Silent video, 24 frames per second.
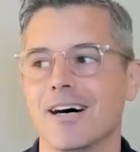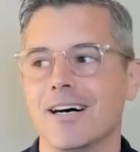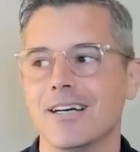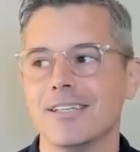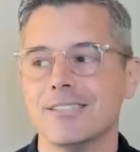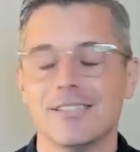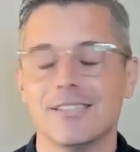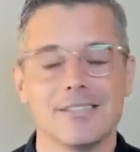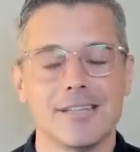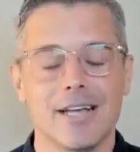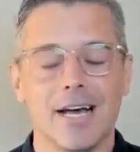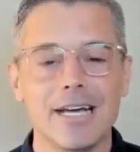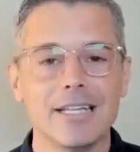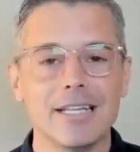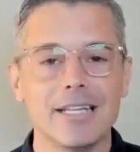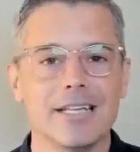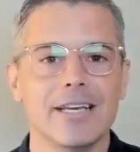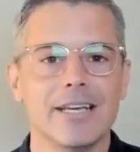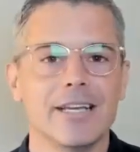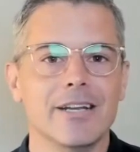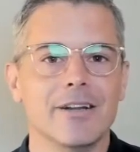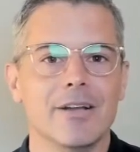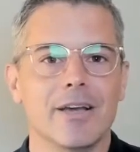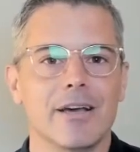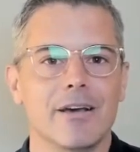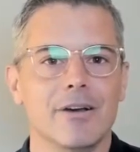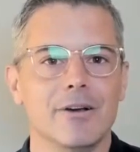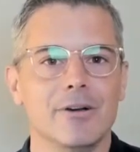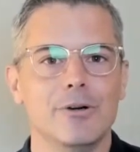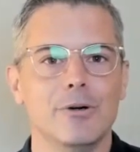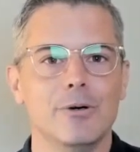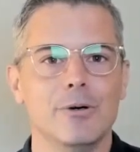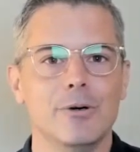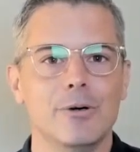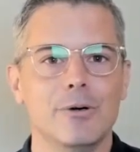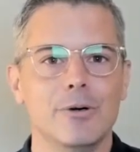design lead
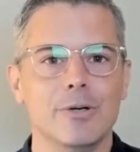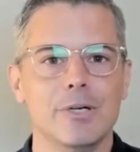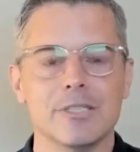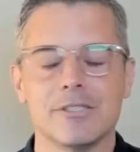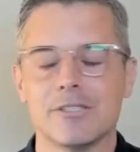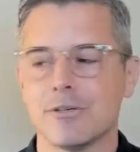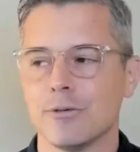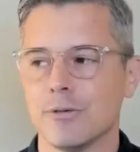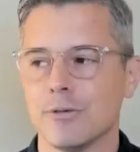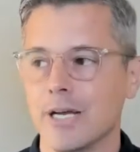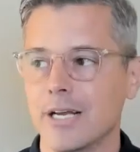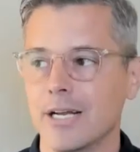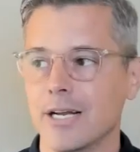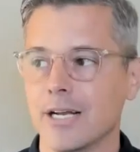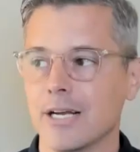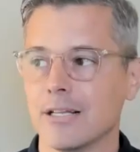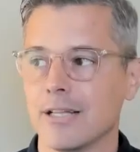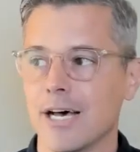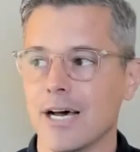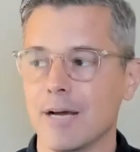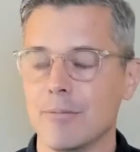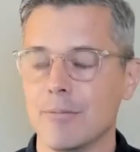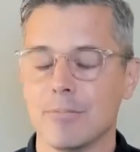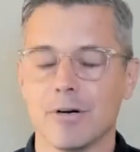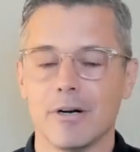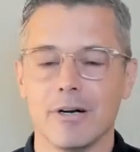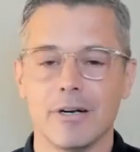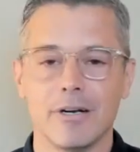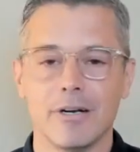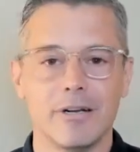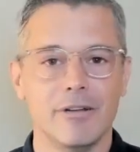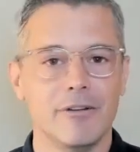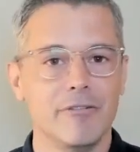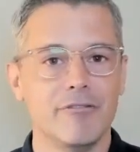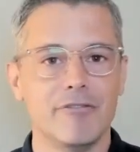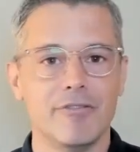who is creating a
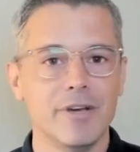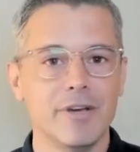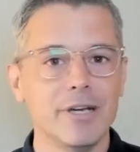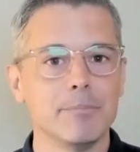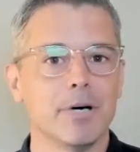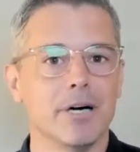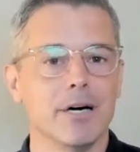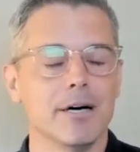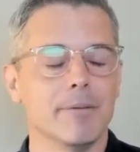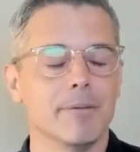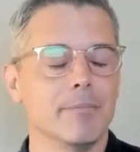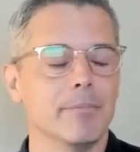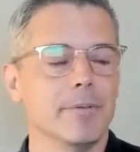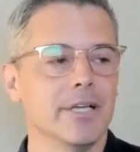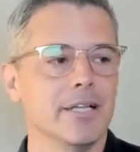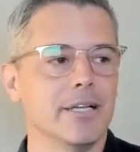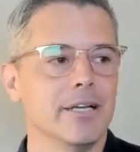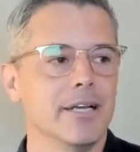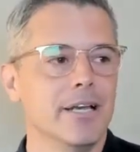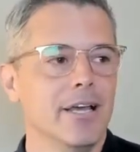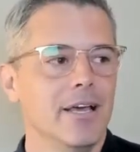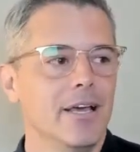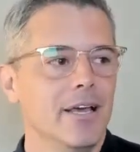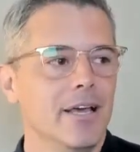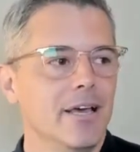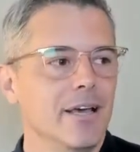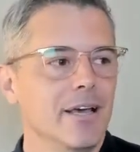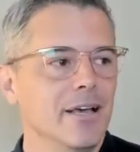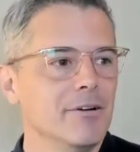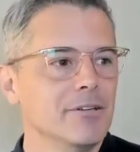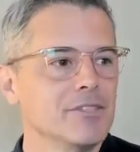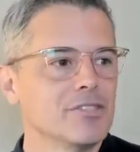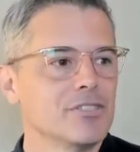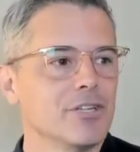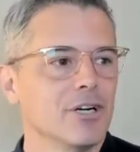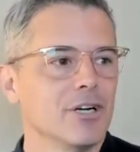library in Figma, but
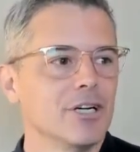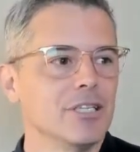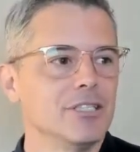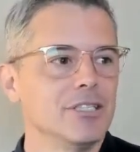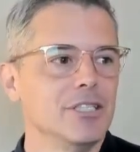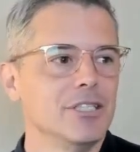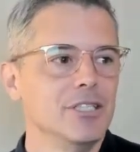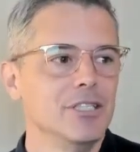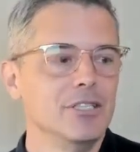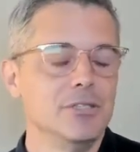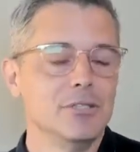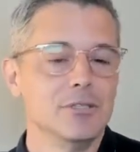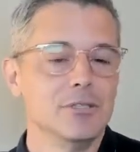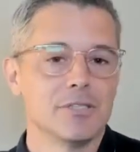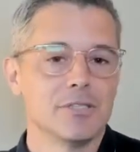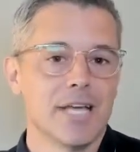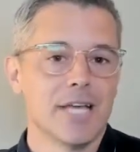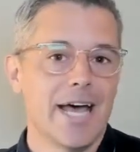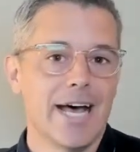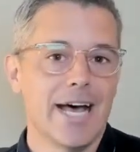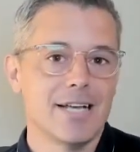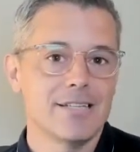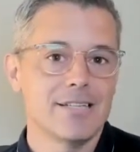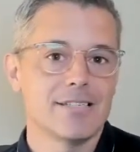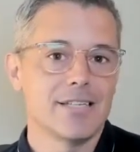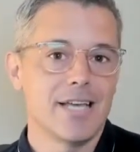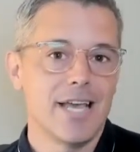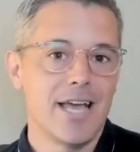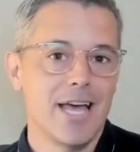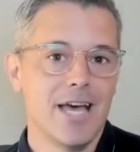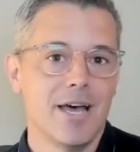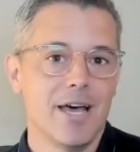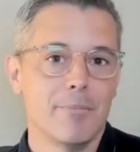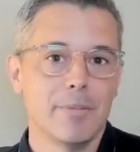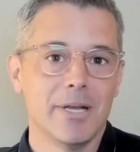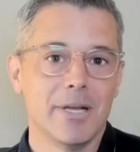started to use S,
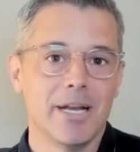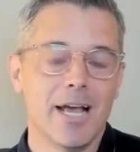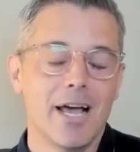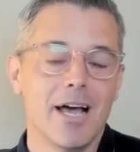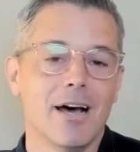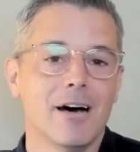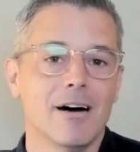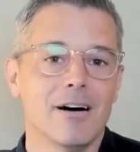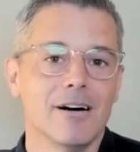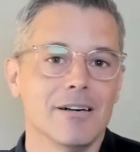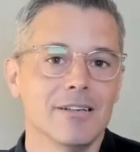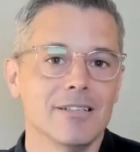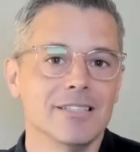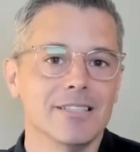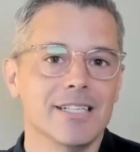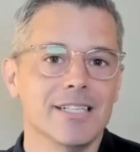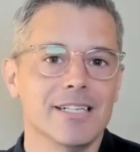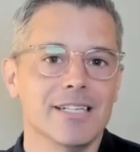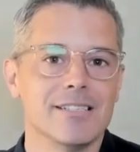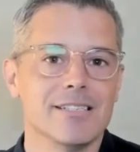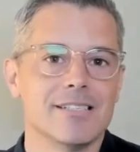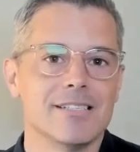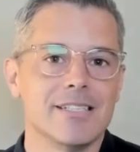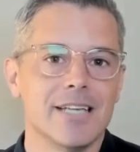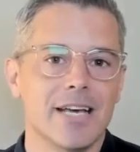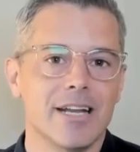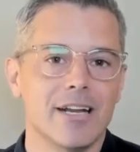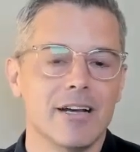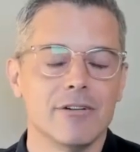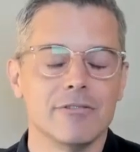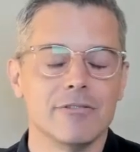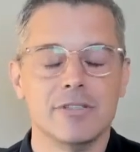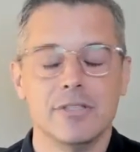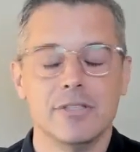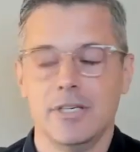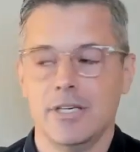M, and L instead
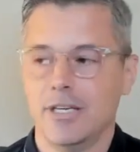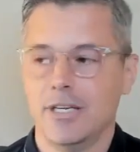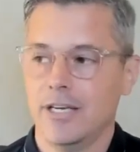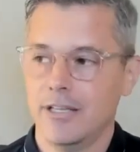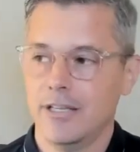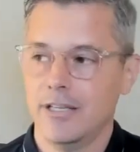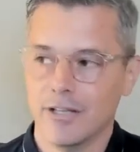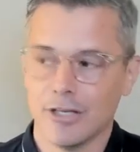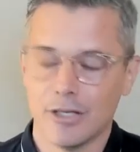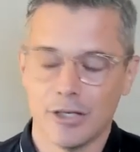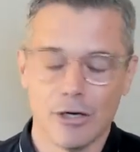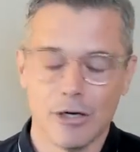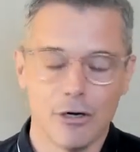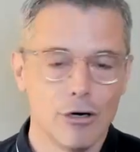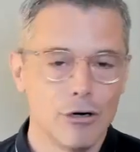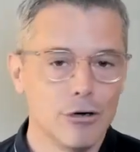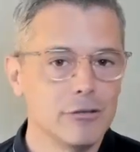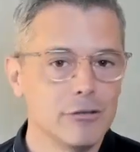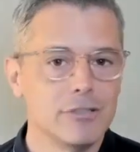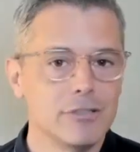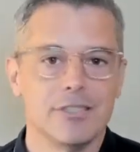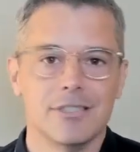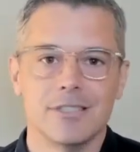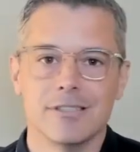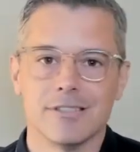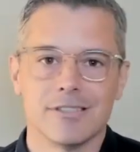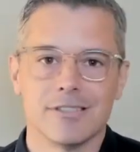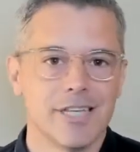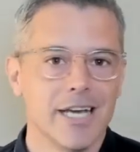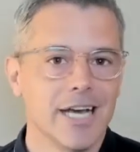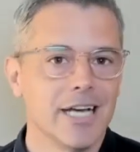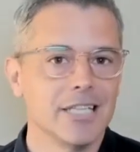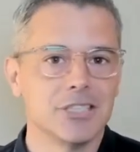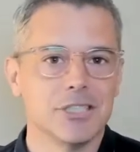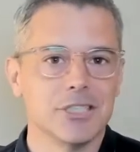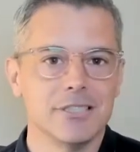of in the code, in
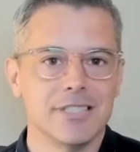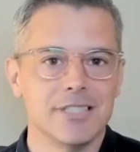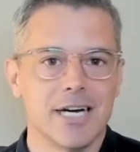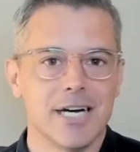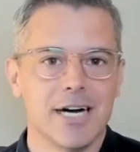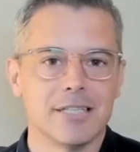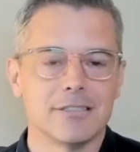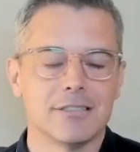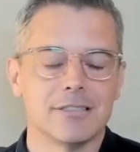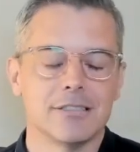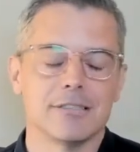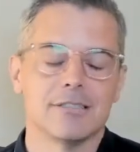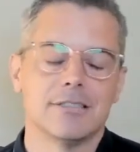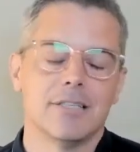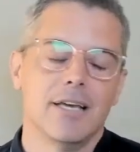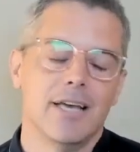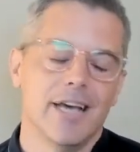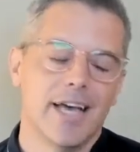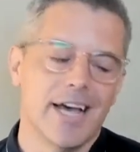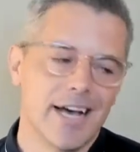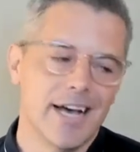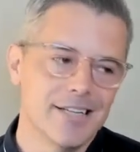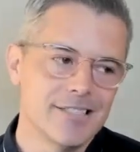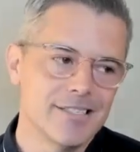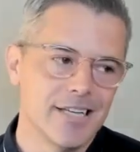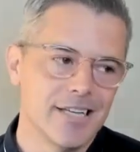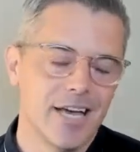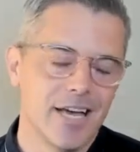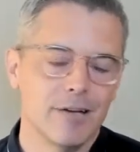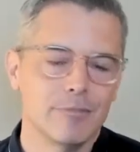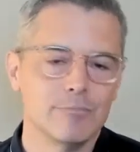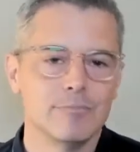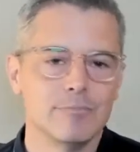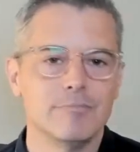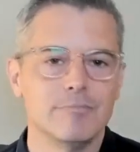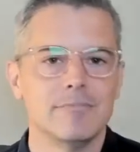Sketch and Docs, it's
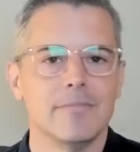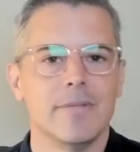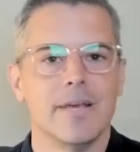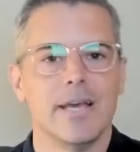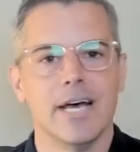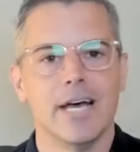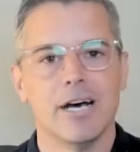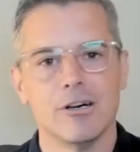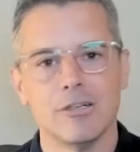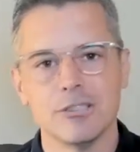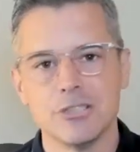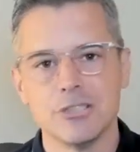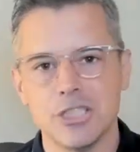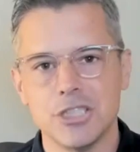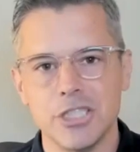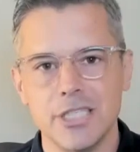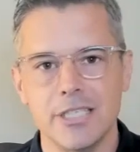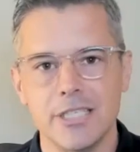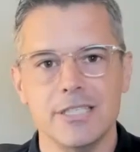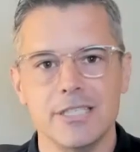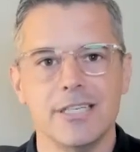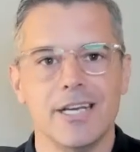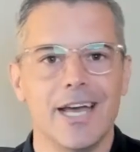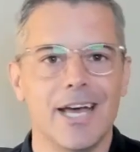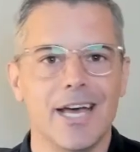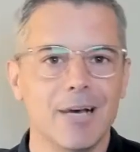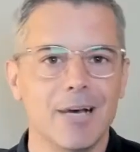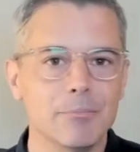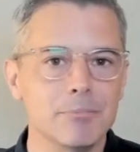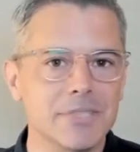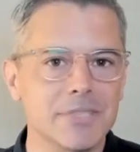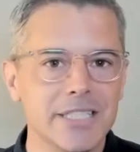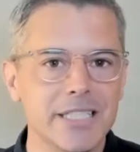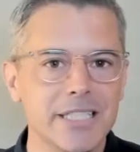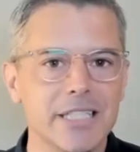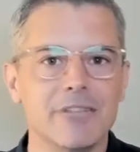SM, LG,
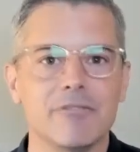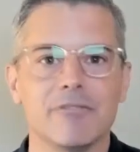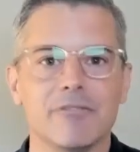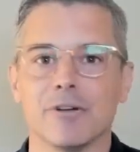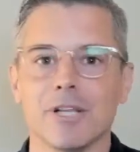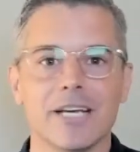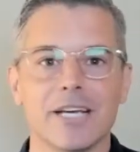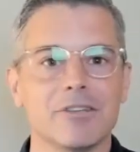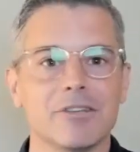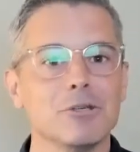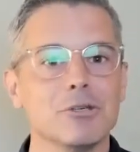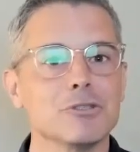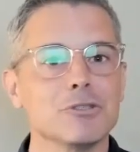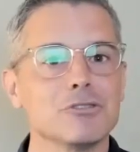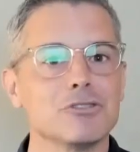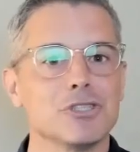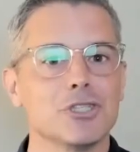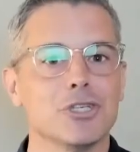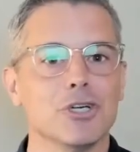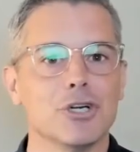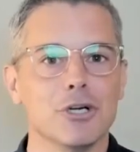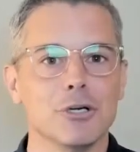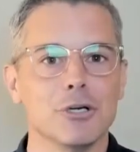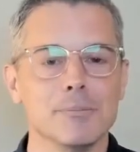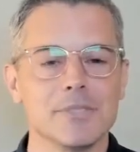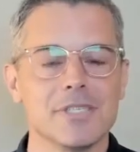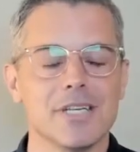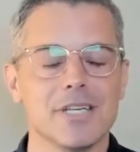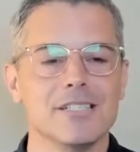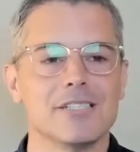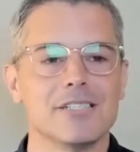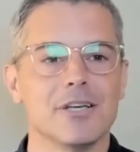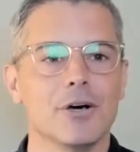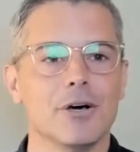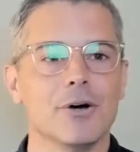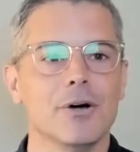MD for like those terms.
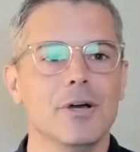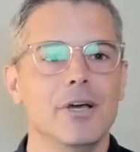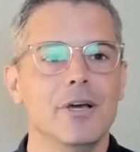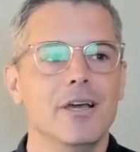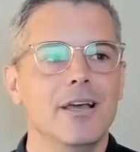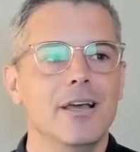And so